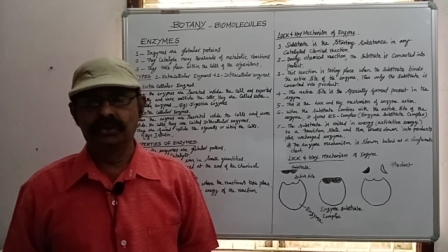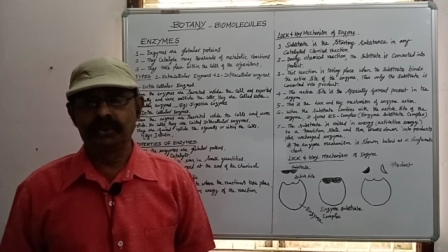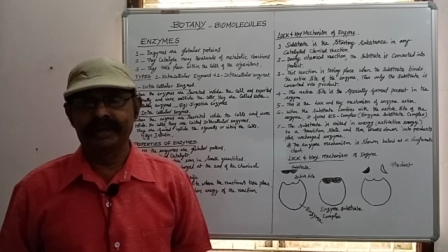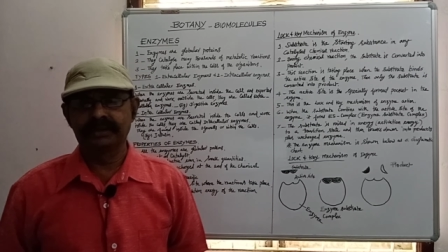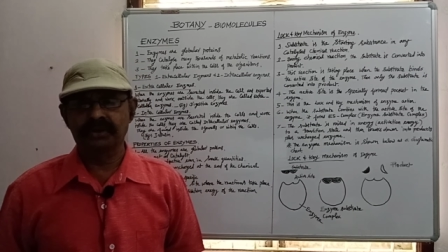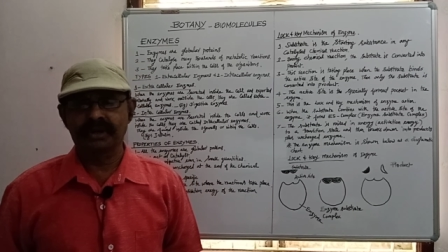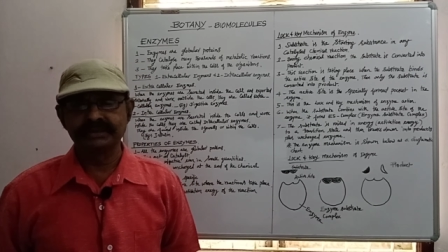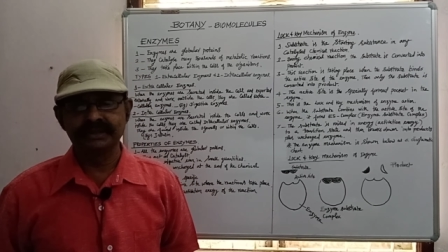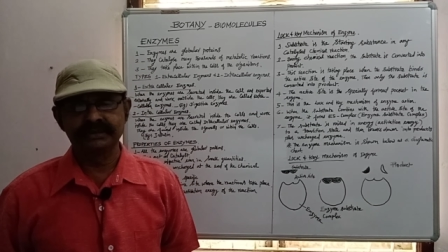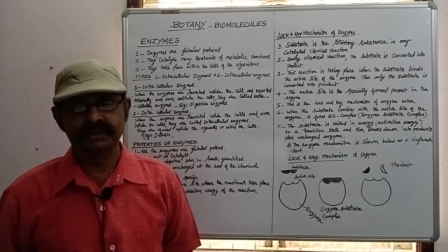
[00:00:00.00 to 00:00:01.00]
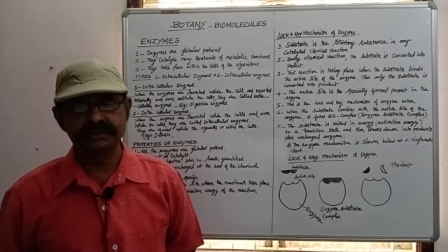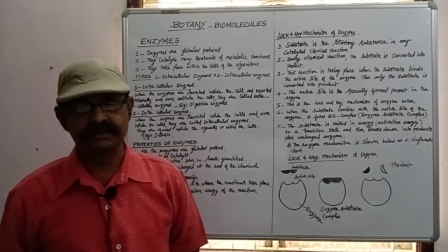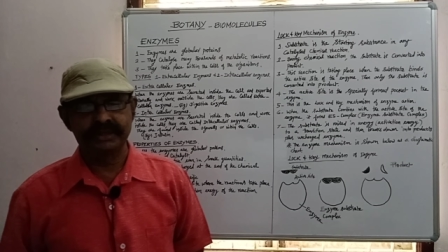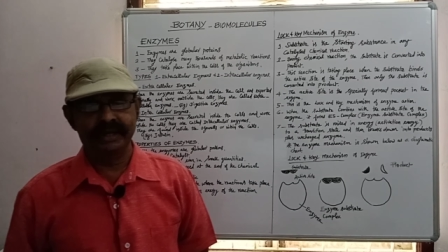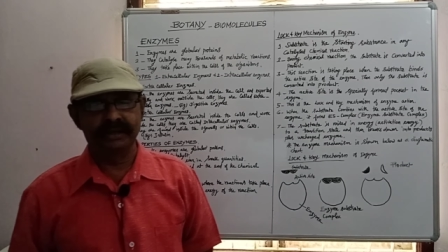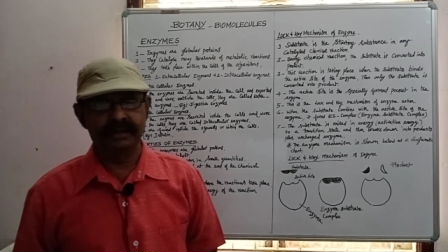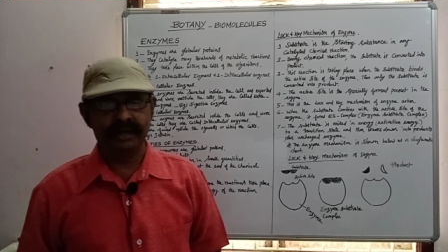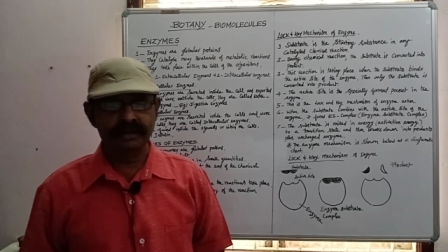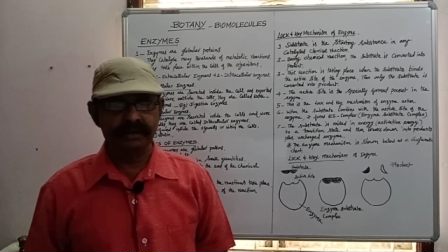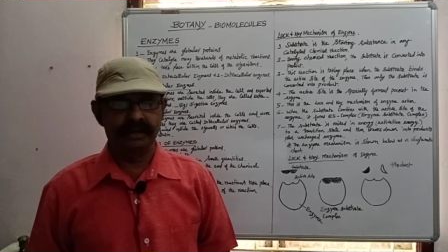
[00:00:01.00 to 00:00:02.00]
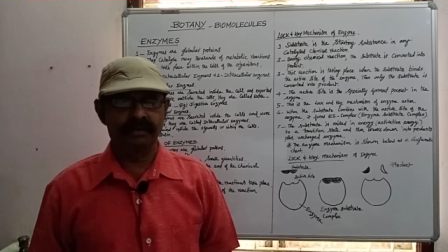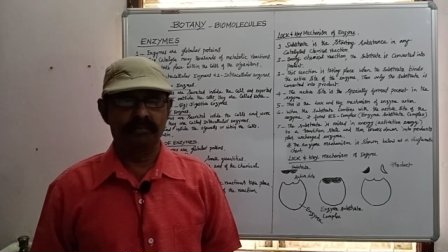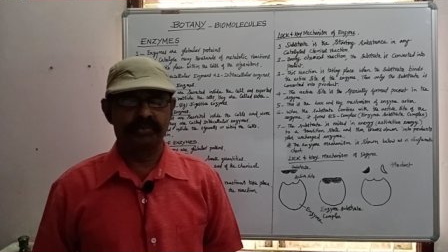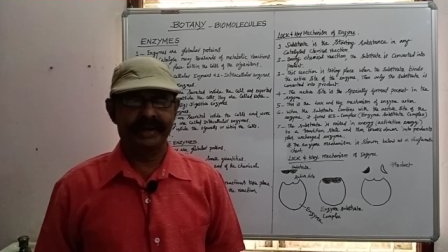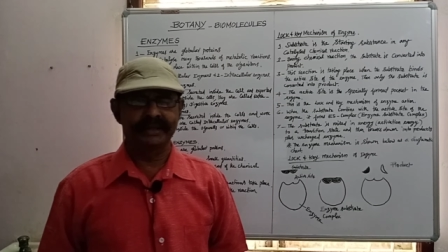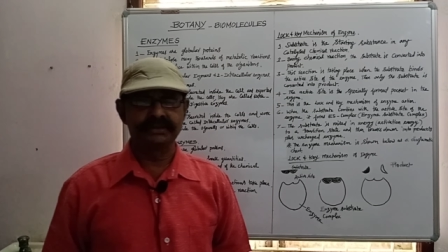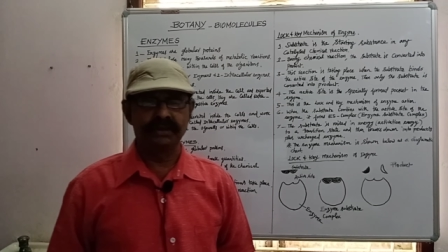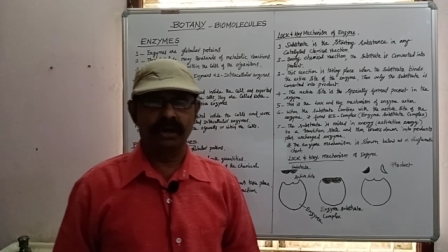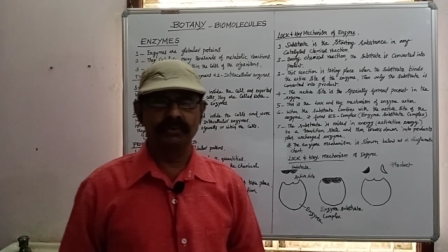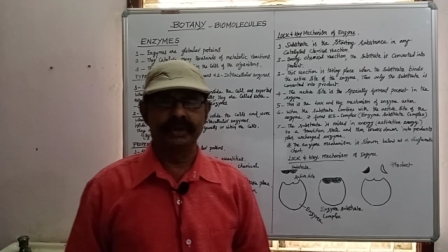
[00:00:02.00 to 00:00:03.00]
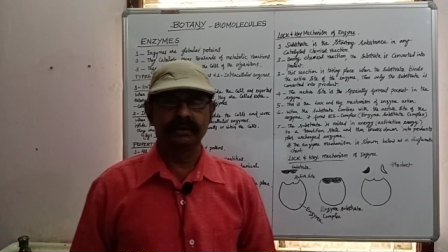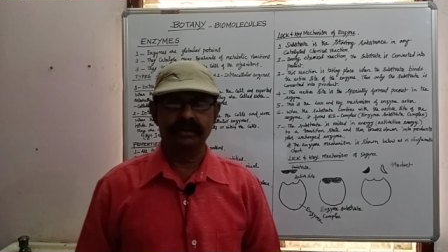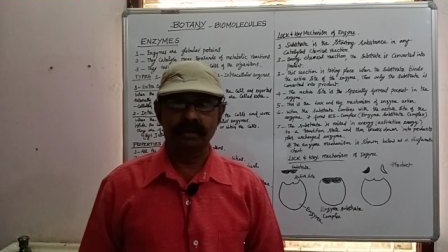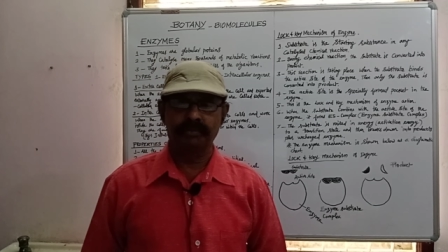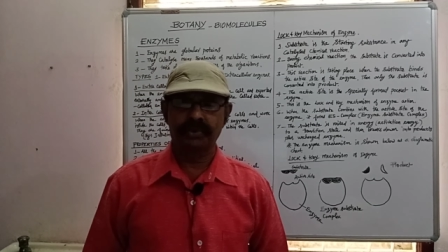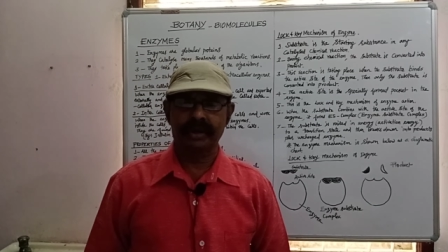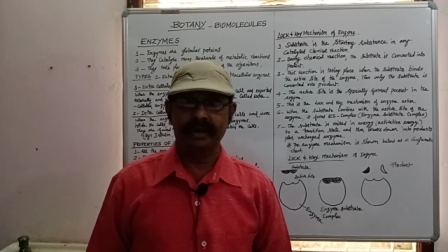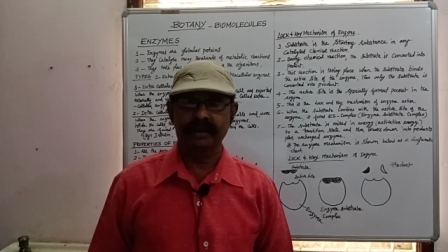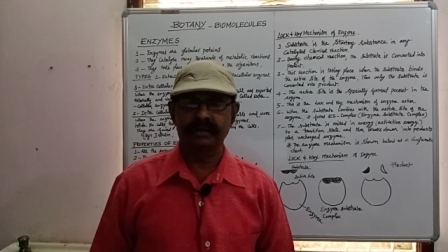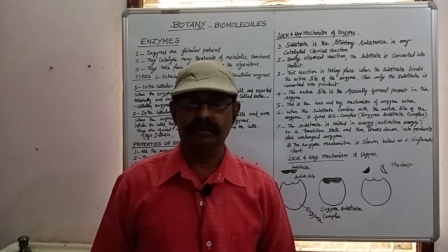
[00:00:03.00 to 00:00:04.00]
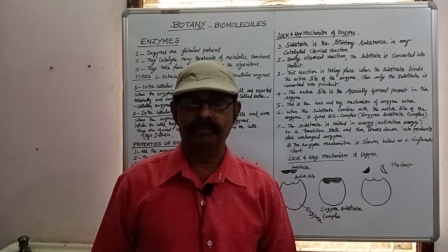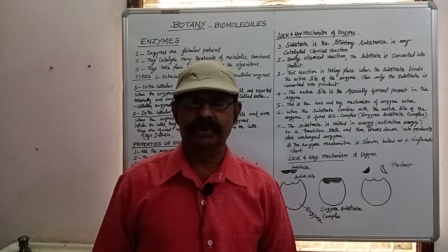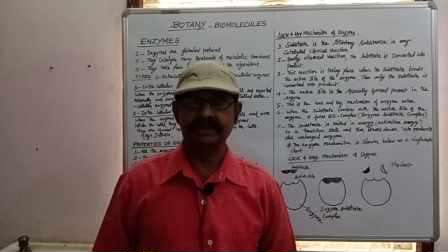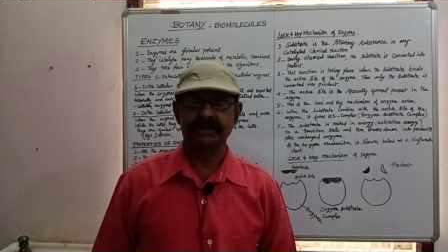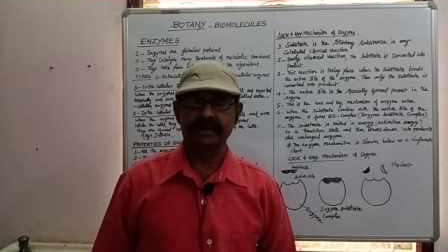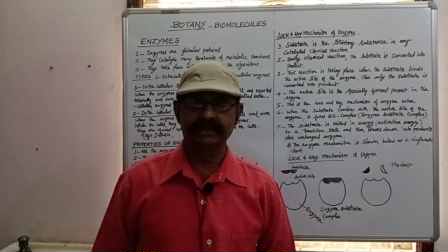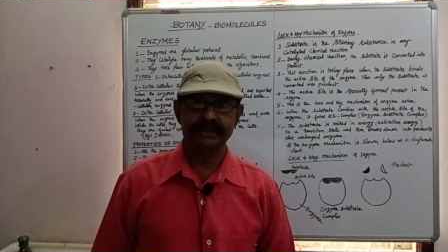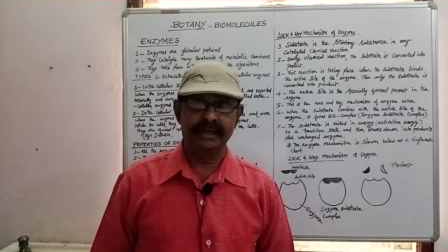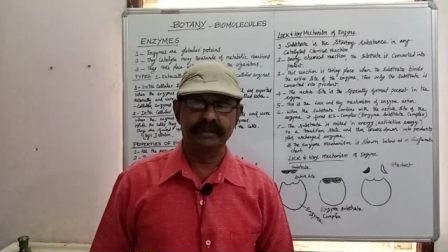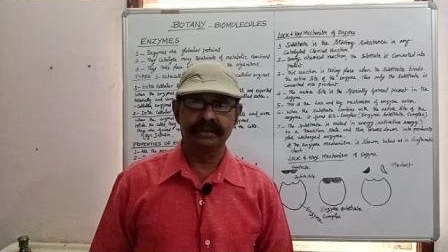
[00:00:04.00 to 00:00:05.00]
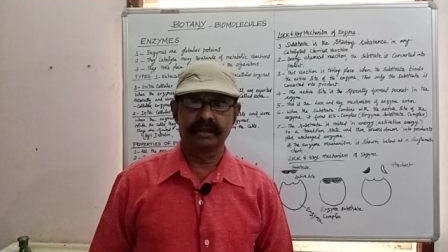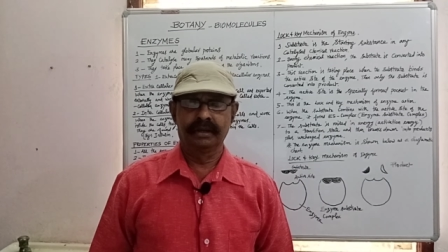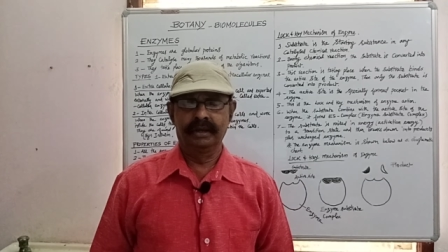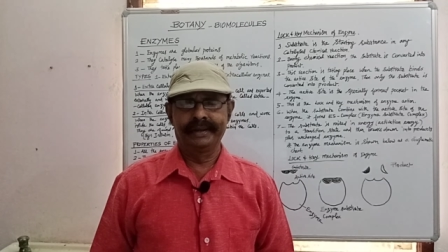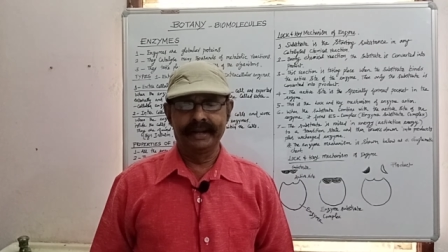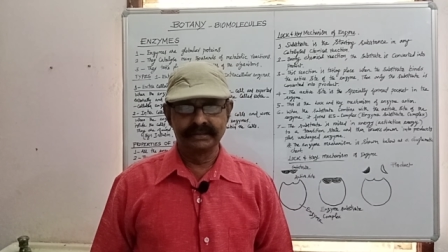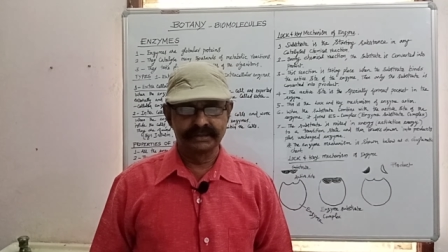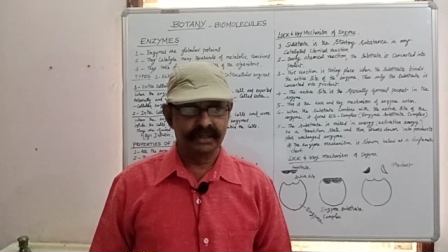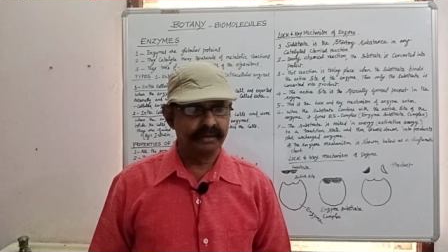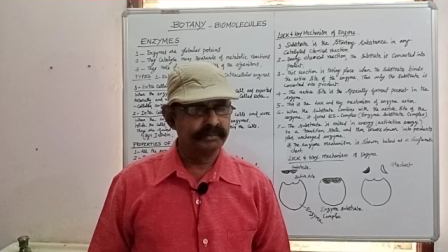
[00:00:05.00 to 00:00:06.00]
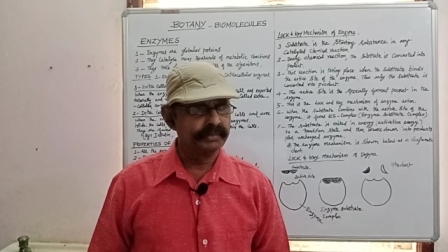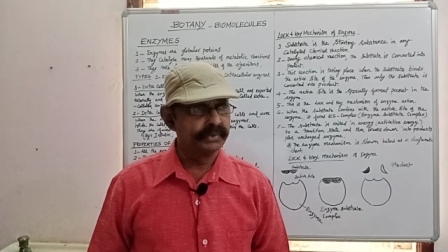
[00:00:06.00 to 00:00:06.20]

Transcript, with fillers: to a transition state and then breaks down into the product plus unchanged enzyme.